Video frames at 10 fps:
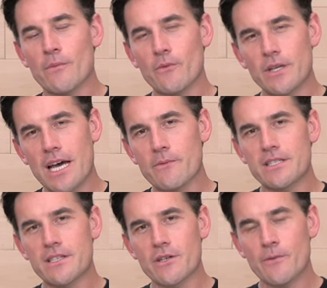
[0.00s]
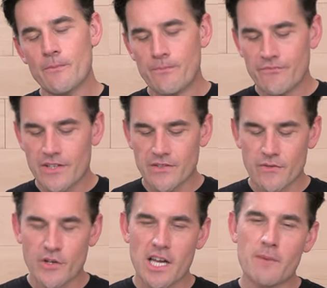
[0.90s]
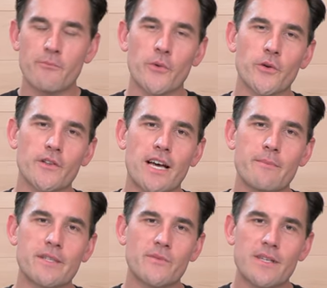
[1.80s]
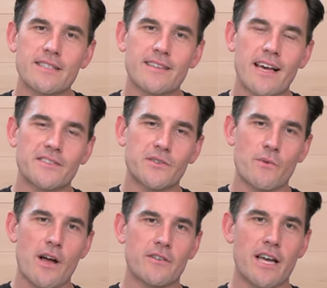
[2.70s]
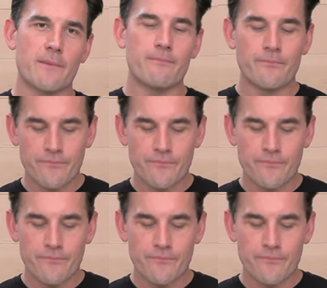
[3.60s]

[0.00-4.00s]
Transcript: But what I would do is if you're kind of borderline between sizes, round up.